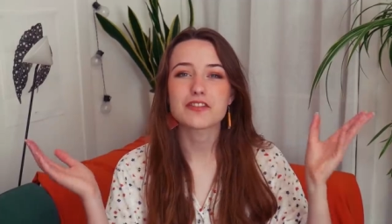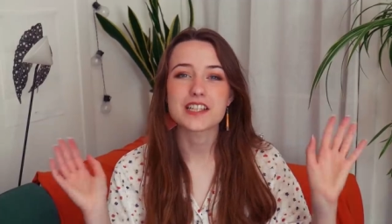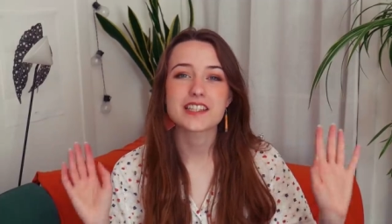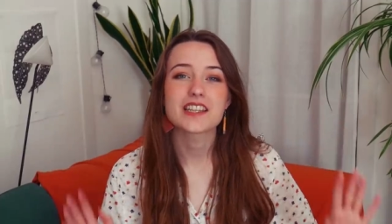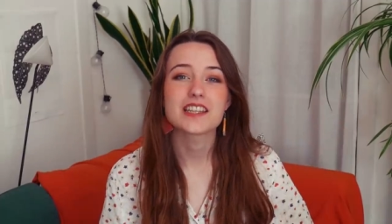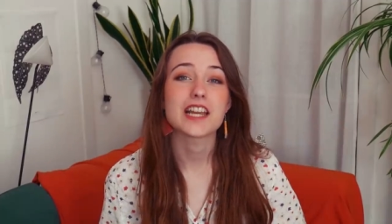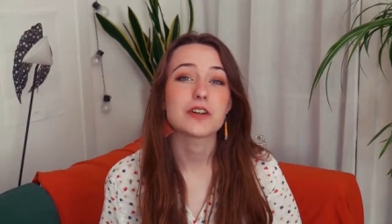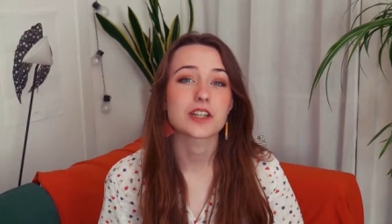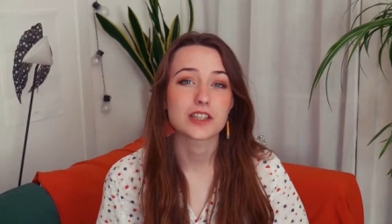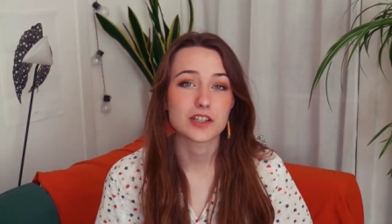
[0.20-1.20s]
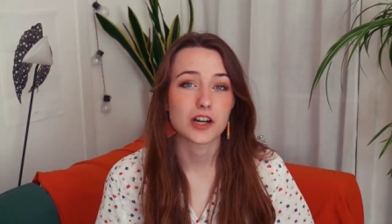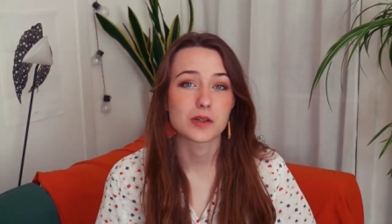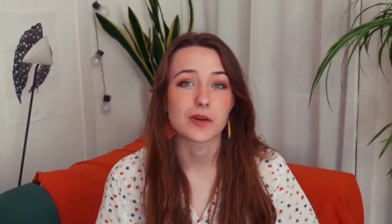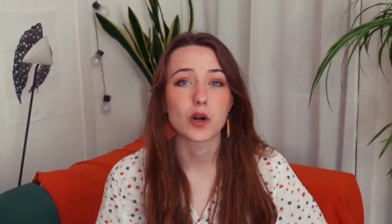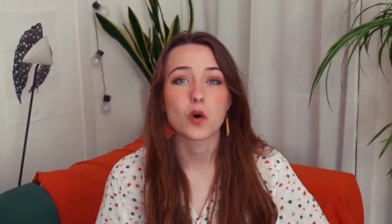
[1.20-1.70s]
friends, today we're going to talk
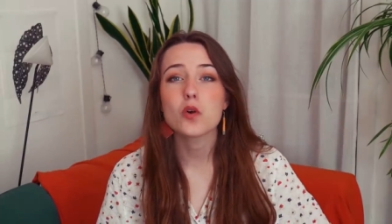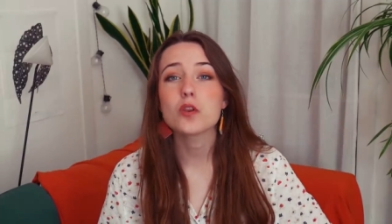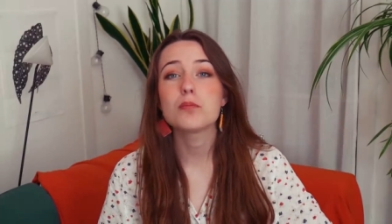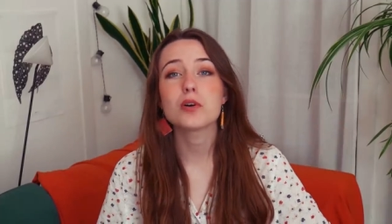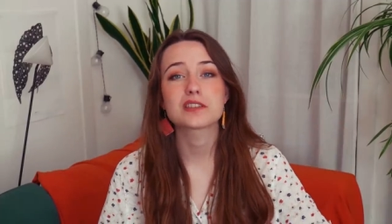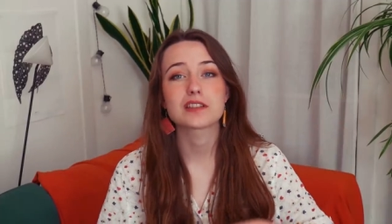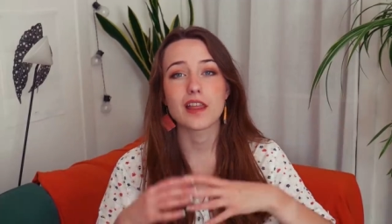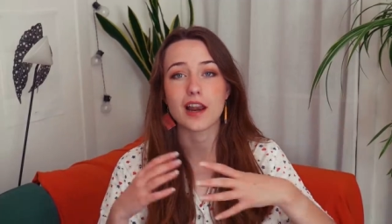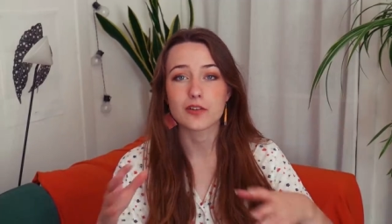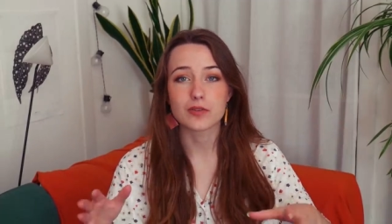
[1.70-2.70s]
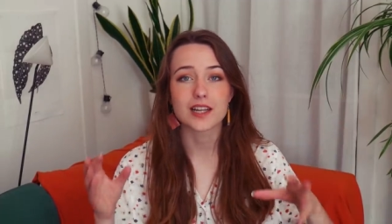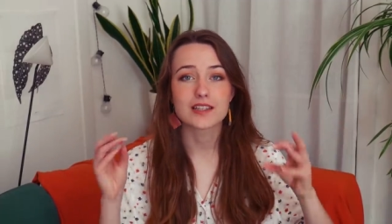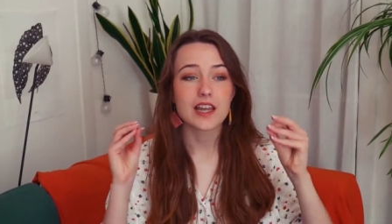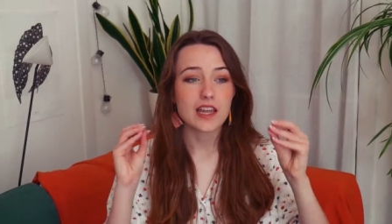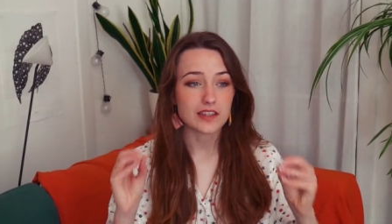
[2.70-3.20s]
about all the books that I
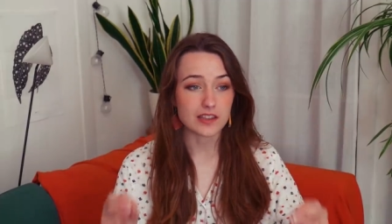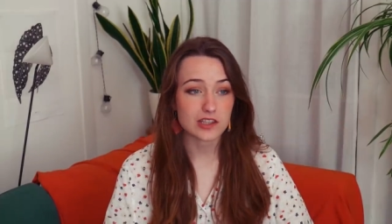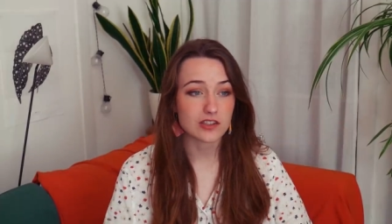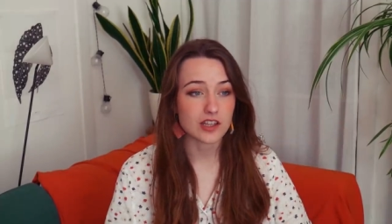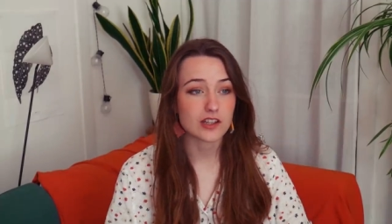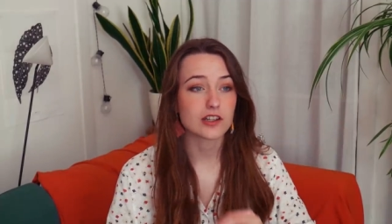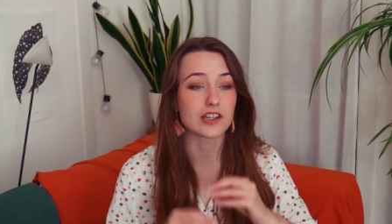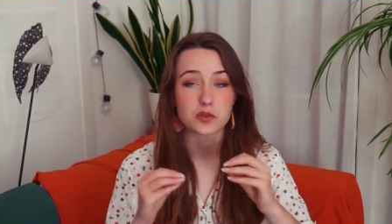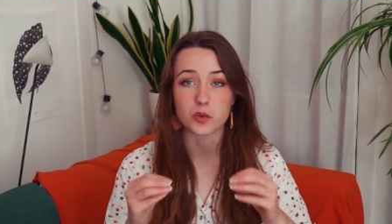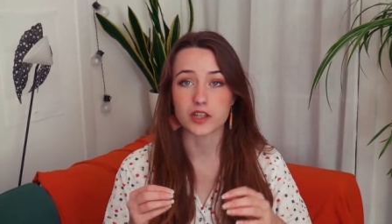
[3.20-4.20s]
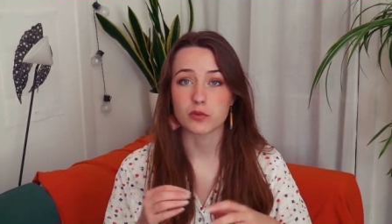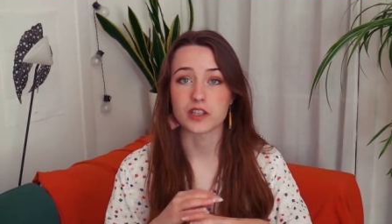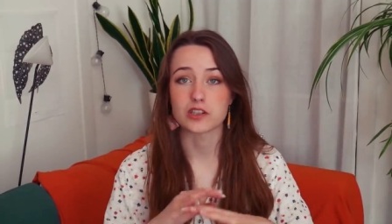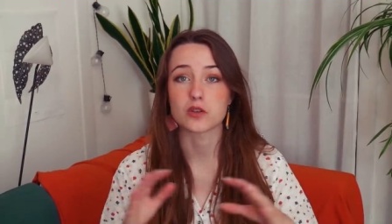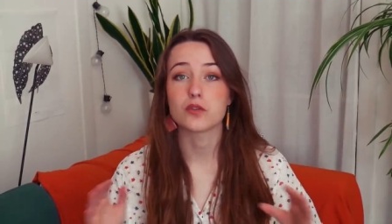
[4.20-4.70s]
read this year in
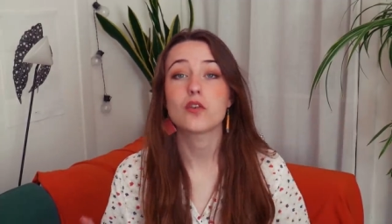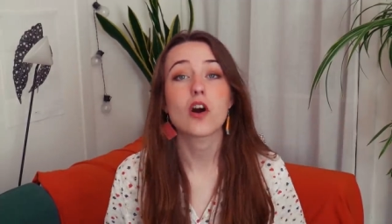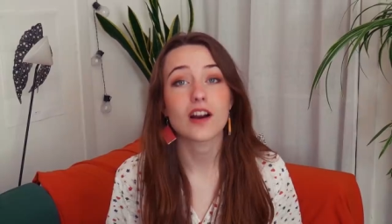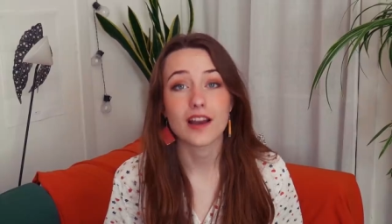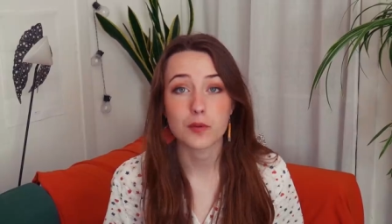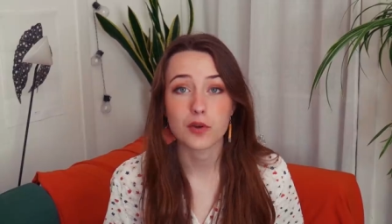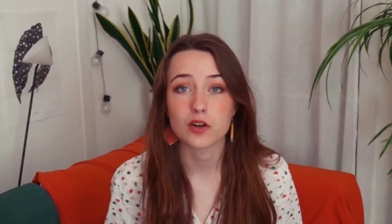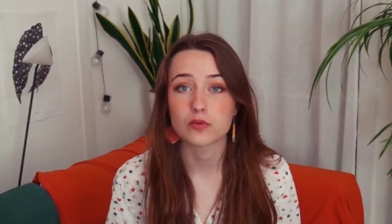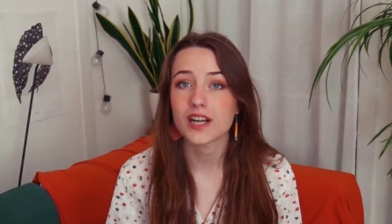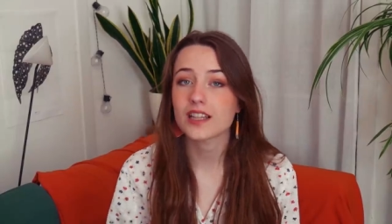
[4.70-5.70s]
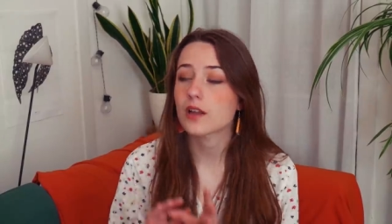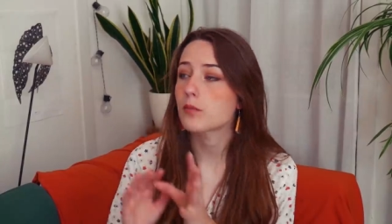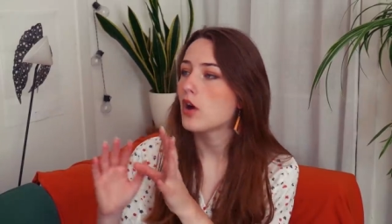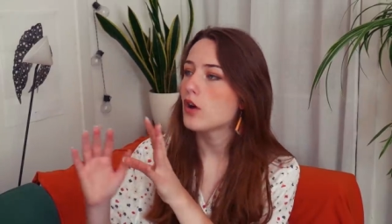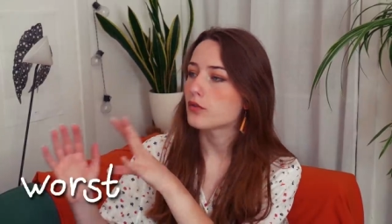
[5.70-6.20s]
2020 so far and I'm going to rank
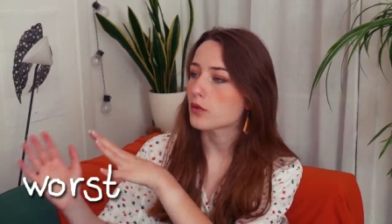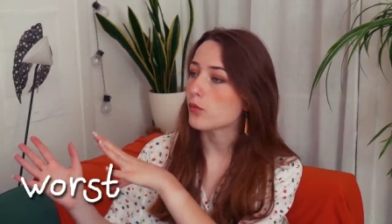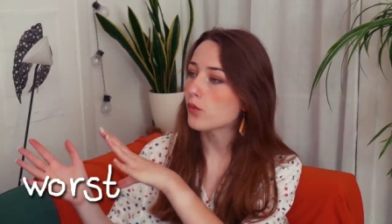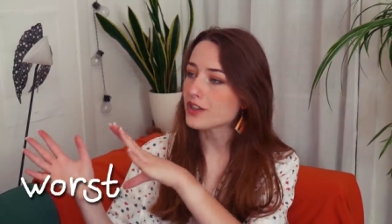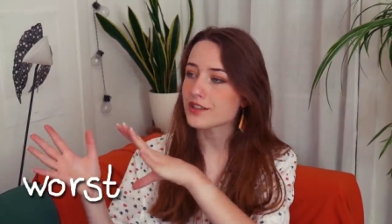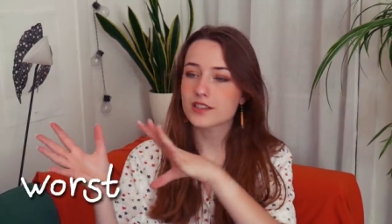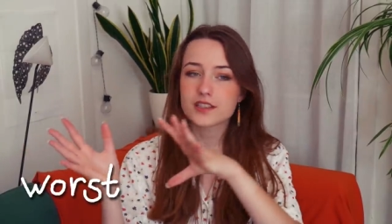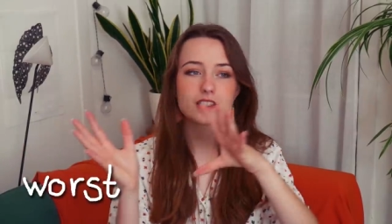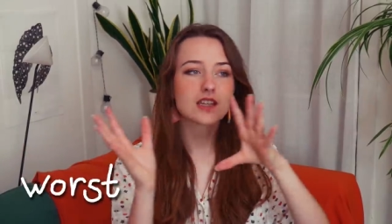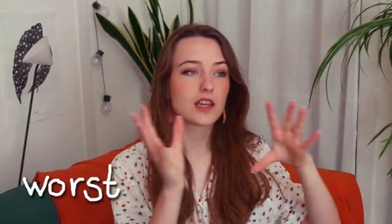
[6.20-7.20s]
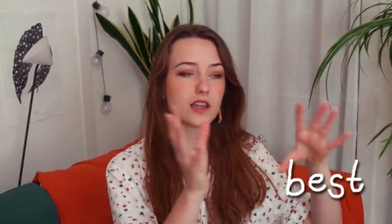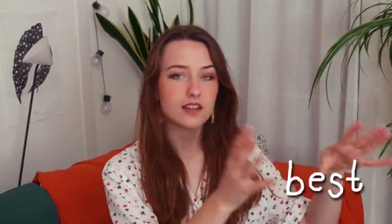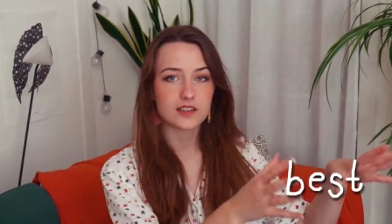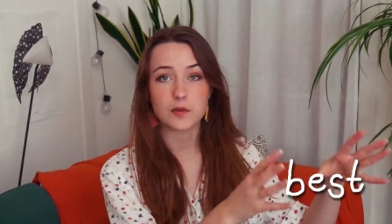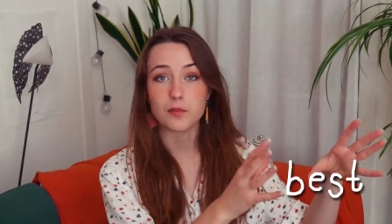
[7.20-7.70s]
them from worst
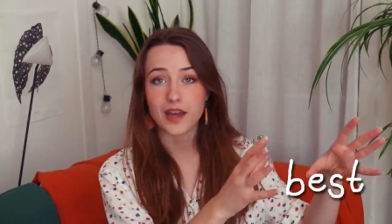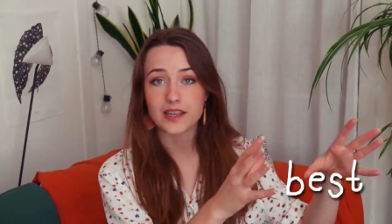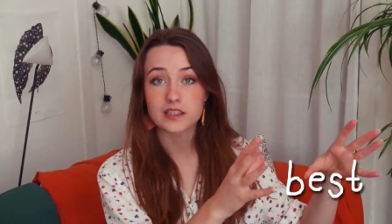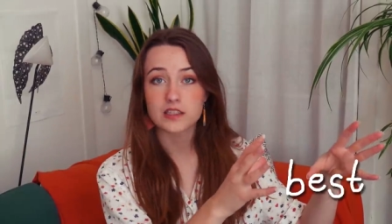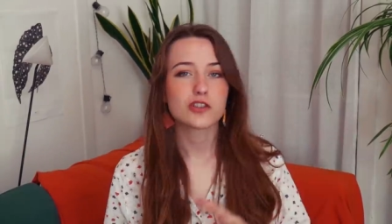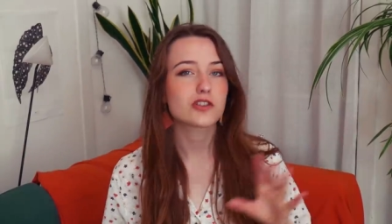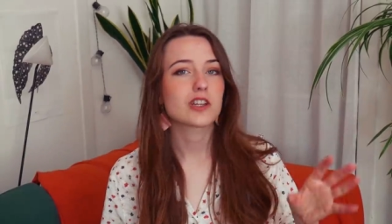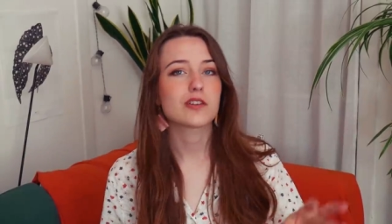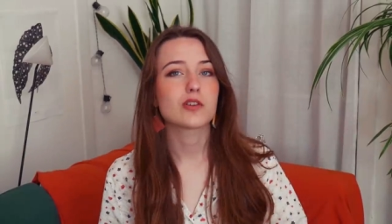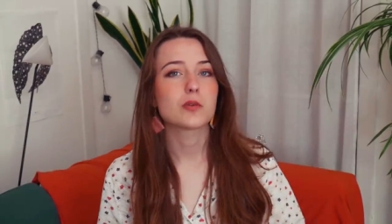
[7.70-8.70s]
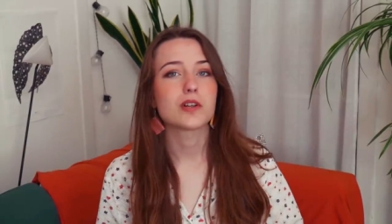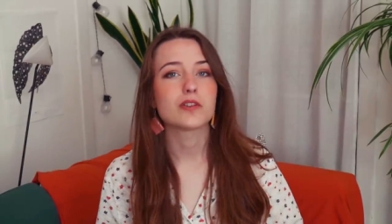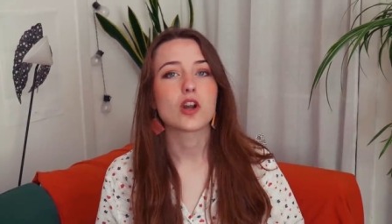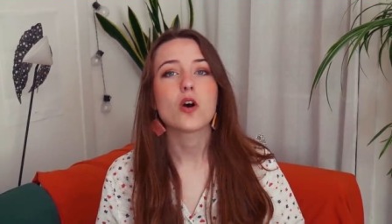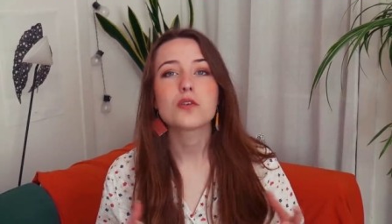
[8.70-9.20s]
to best. Just to give you a bit of
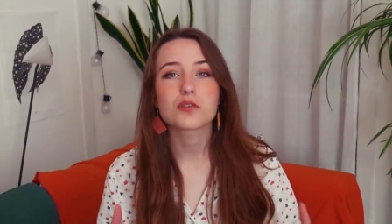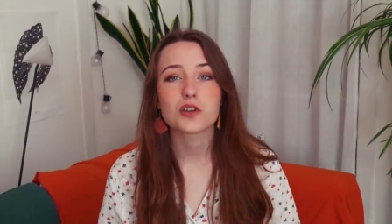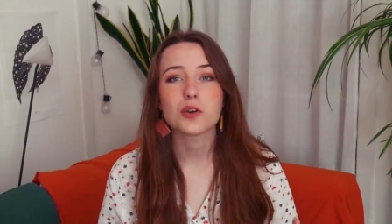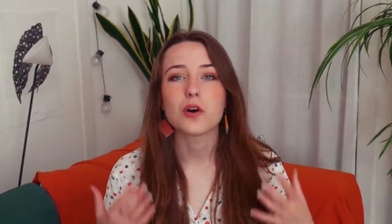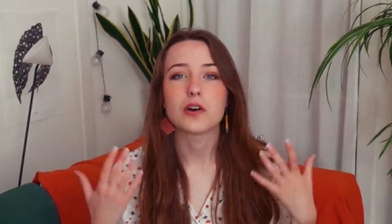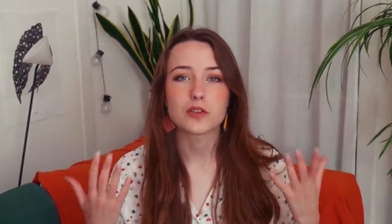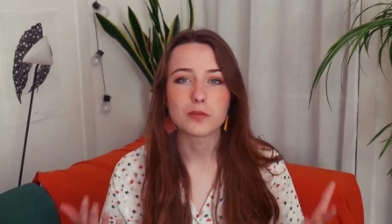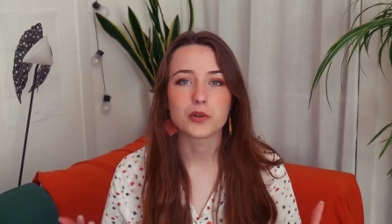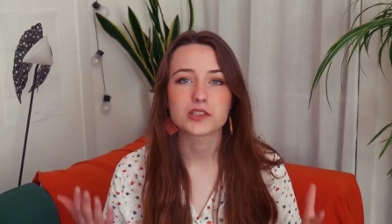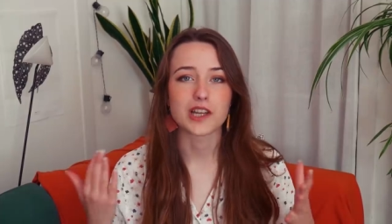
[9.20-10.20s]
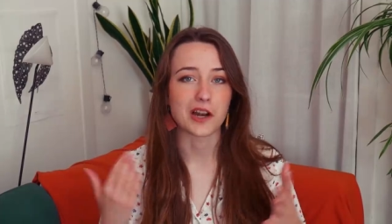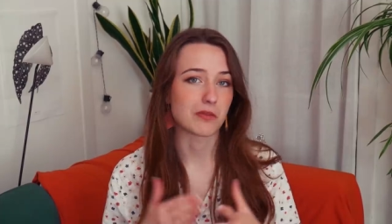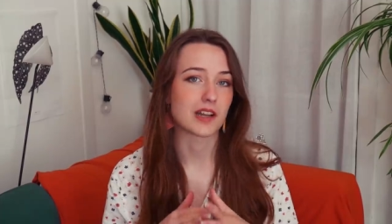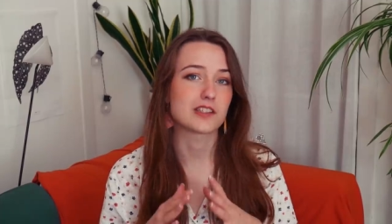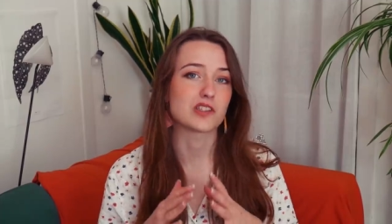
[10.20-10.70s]
an overview of the books that I
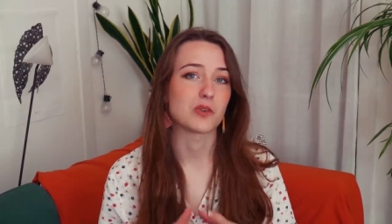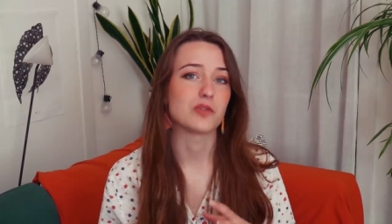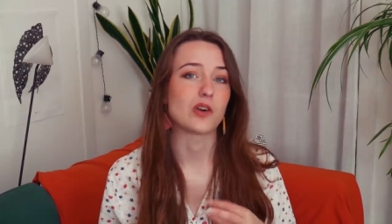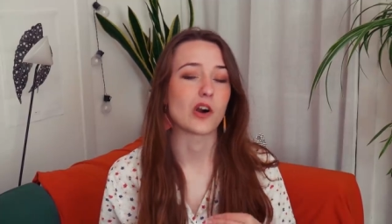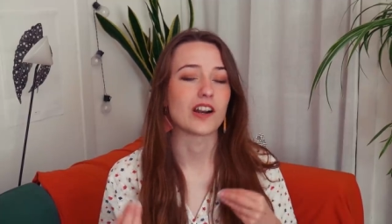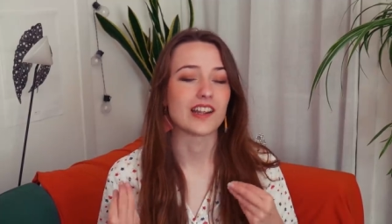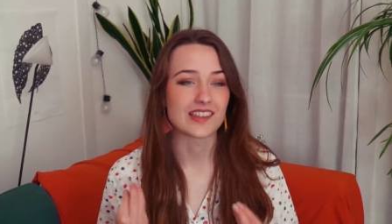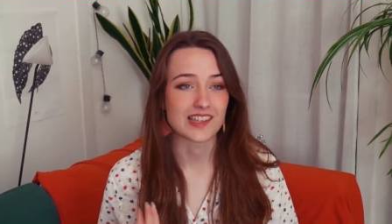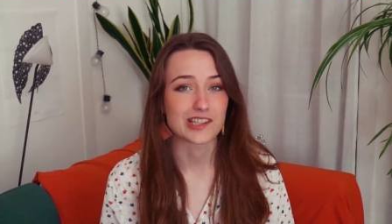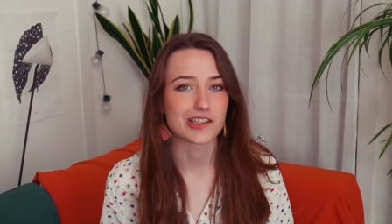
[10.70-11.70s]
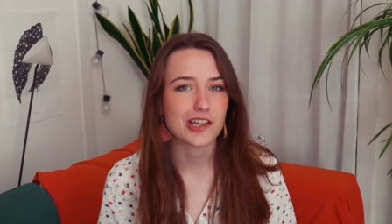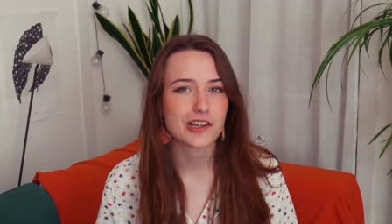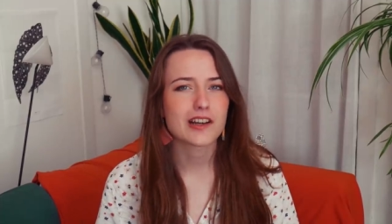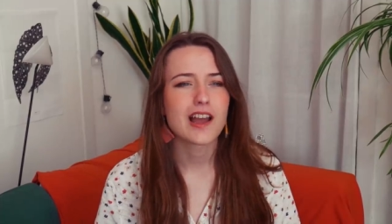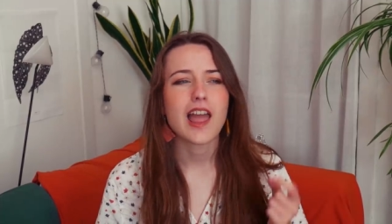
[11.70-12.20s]
read so far in this
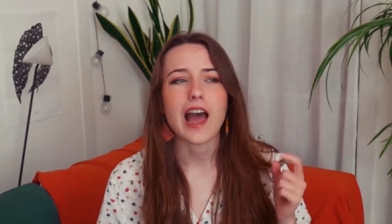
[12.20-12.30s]
year.